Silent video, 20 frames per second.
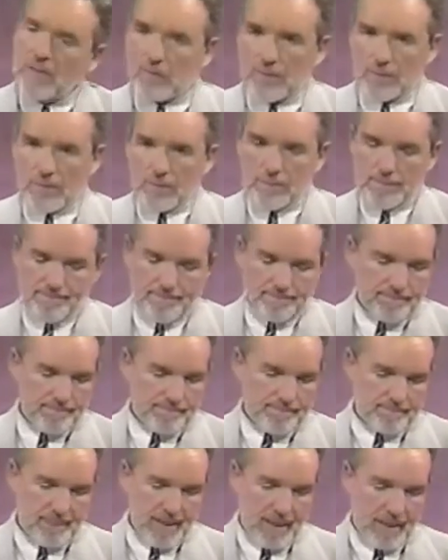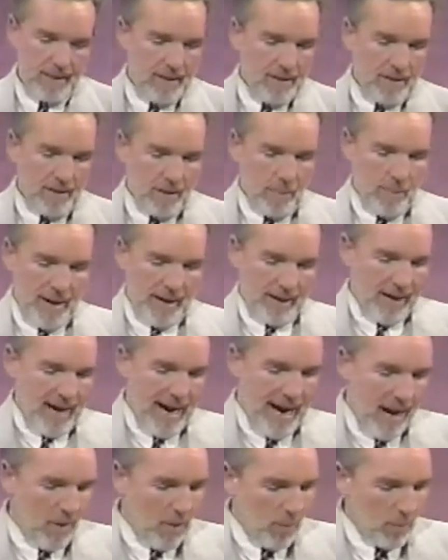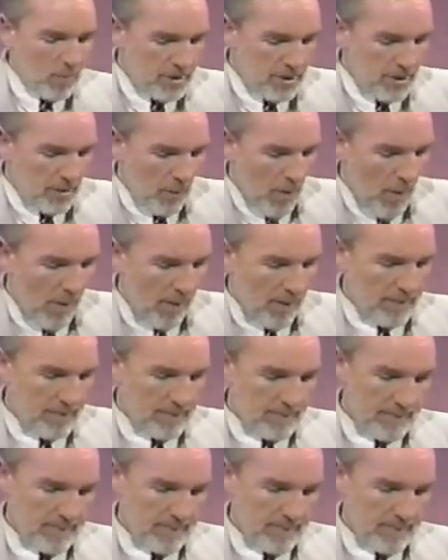true, no matter how old you are,